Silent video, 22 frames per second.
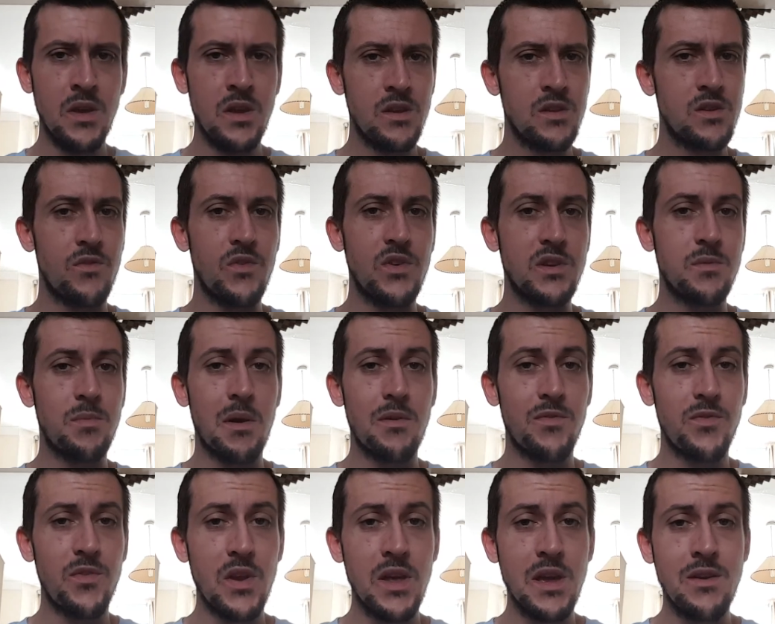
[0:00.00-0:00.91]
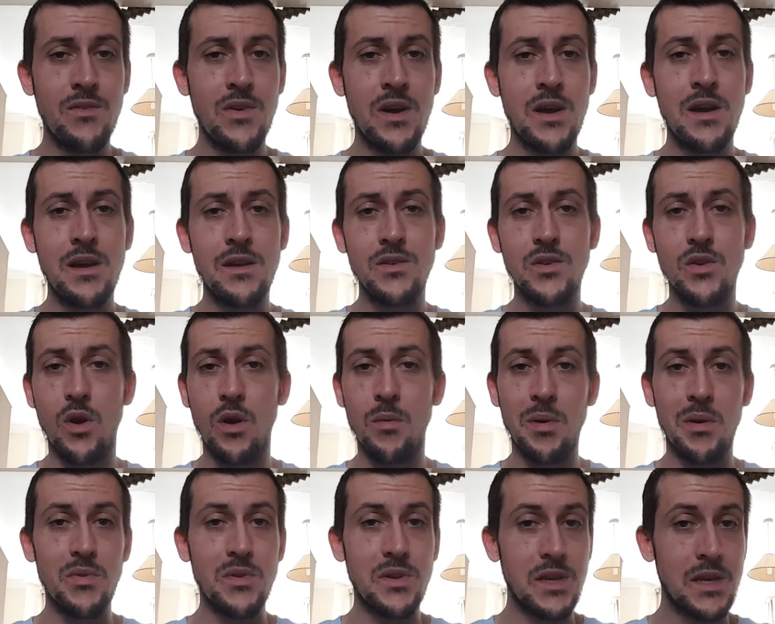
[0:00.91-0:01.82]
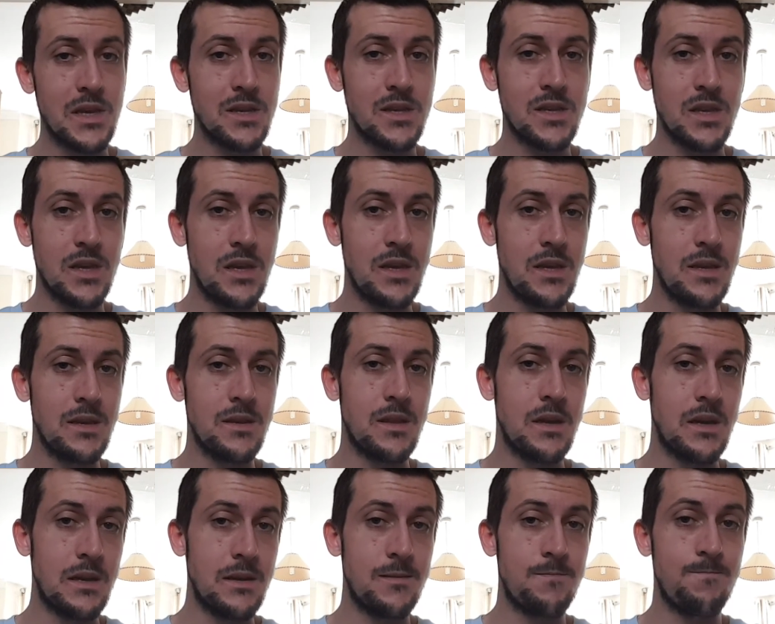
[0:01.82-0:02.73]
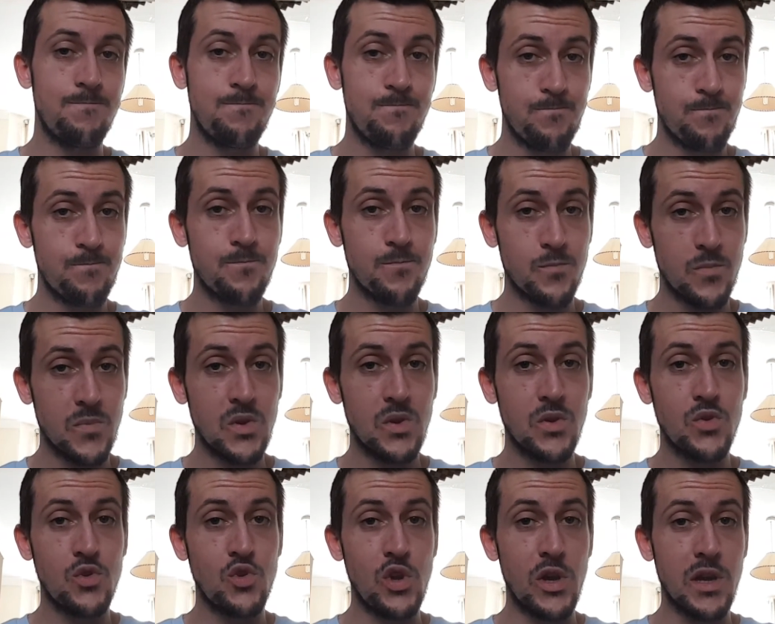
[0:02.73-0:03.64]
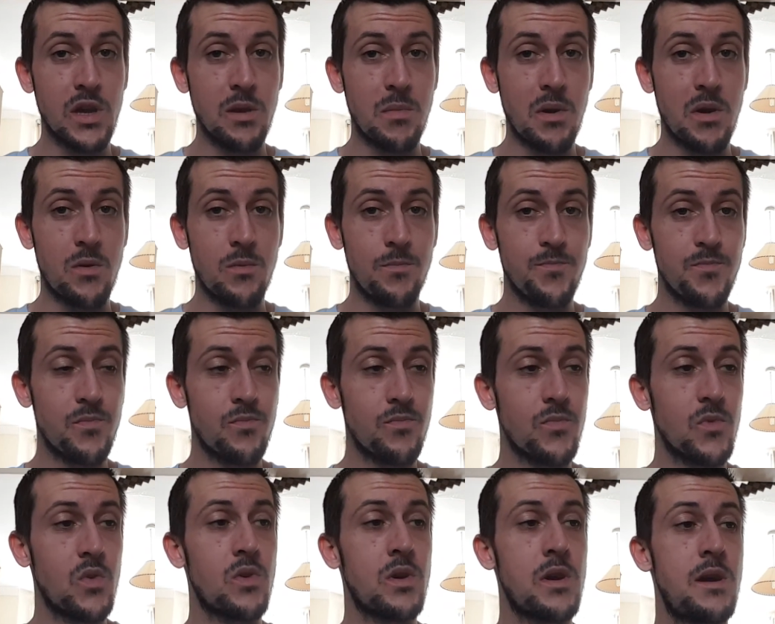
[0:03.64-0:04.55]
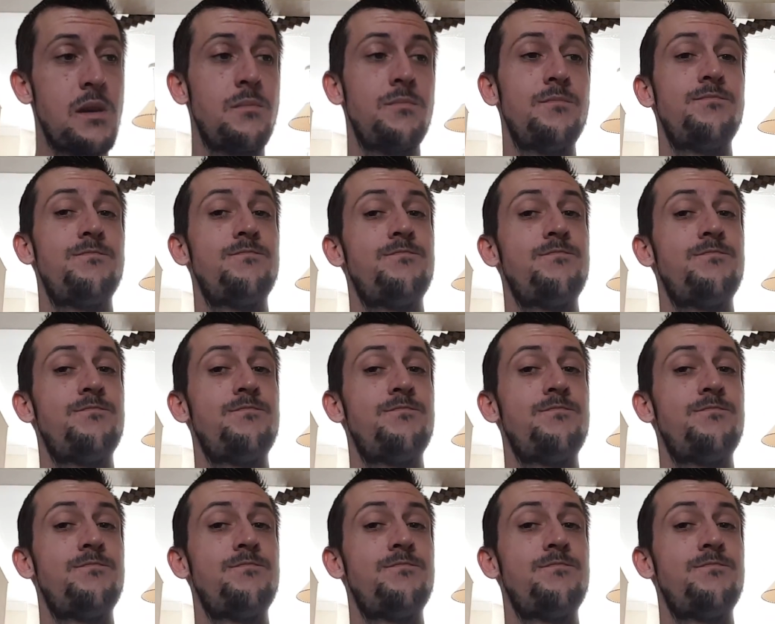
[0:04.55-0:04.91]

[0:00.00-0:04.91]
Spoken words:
So if it's about flavour, not about the nicotine, then check him out. Okay.